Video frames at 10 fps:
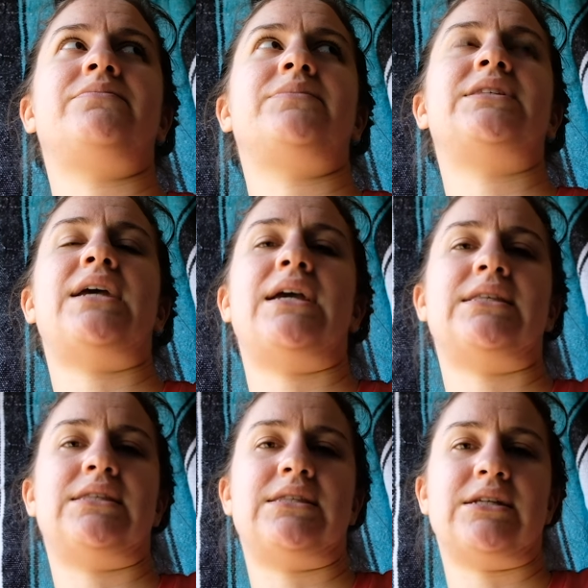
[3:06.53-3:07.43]
say
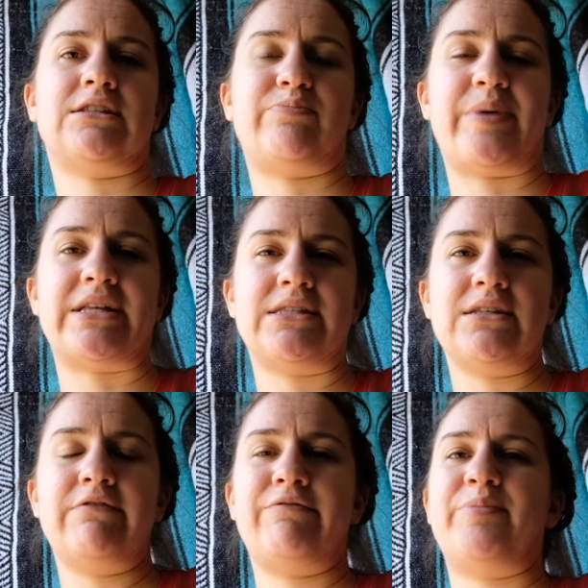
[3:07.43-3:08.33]
it's
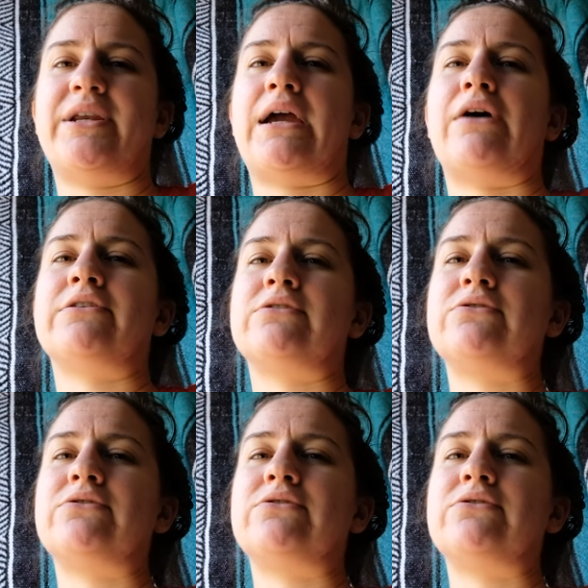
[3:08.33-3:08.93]
expensive, but I also